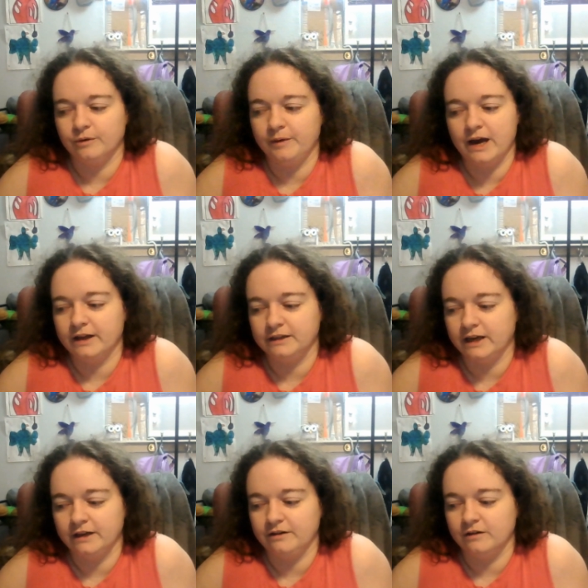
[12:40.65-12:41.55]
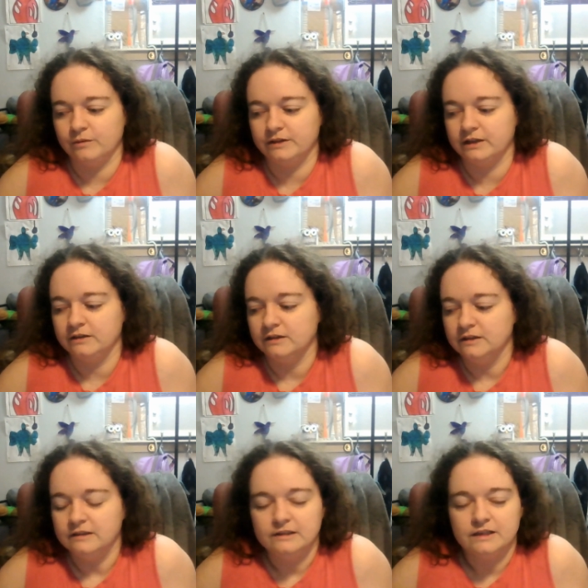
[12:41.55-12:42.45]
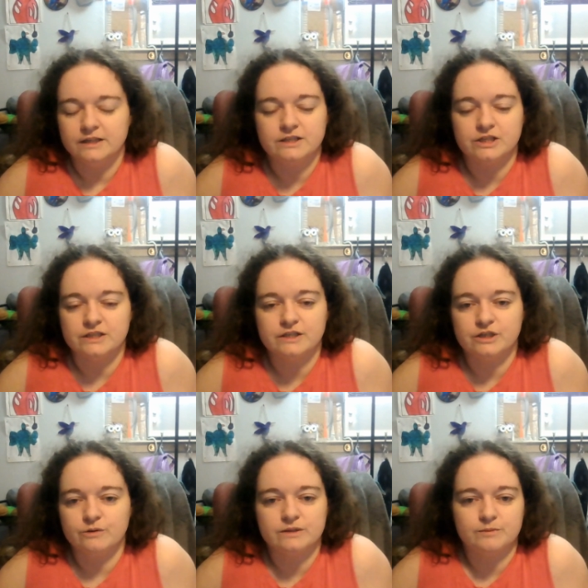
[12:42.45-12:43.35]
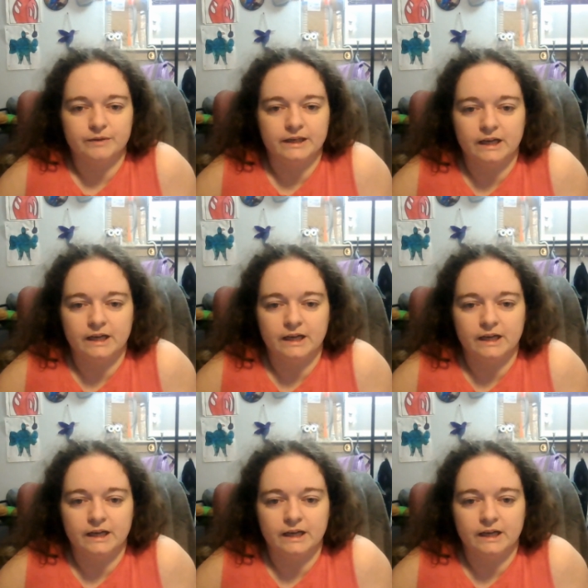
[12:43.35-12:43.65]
I can't deal with it. It's just too splitty,